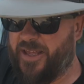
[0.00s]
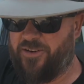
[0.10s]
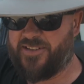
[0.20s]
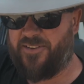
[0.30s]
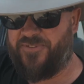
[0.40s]

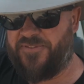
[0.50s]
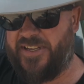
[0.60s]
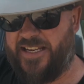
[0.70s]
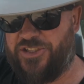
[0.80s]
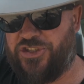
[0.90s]
there is a
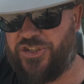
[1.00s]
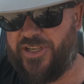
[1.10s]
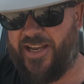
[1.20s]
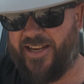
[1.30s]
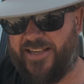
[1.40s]
50-inch
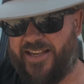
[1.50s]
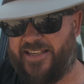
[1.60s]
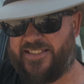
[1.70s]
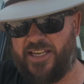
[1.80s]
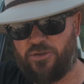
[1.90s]

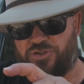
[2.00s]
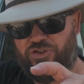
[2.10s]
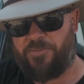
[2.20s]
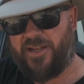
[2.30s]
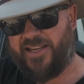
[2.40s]
LED, single
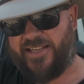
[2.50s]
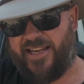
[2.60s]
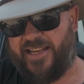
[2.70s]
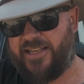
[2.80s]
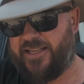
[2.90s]
strip
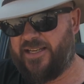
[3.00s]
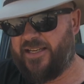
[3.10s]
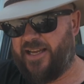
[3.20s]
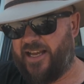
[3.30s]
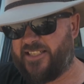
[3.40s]
LED,
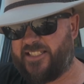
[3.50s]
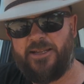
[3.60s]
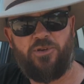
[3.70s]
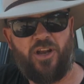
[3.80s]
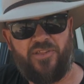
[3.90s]

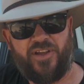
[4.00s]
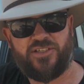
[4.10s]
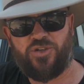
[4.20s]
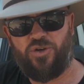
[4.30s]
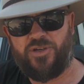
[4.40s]
slimline I think
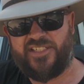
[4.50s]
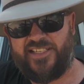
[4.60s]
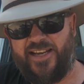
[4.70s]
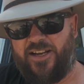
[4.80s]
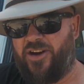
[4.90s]
it's called, a
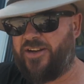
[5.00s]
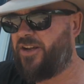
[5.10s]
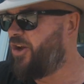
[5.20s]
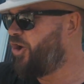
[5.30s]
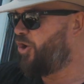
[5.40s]
steady light.
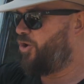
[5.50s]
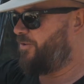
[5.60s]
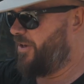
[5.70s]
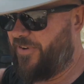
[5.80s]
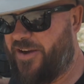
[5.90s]

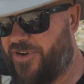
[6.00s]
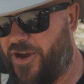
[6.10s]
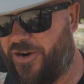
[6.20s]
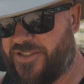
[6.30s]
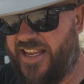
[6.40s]
If you haven't
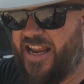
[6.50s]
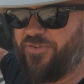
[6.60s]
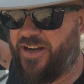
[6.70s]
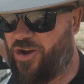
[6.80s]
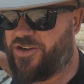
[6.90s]
noticed,
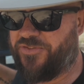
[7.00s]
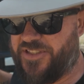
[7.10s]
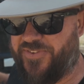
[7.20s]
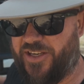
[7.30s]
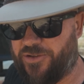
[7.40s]
every light on
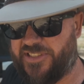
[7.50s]
this vehicle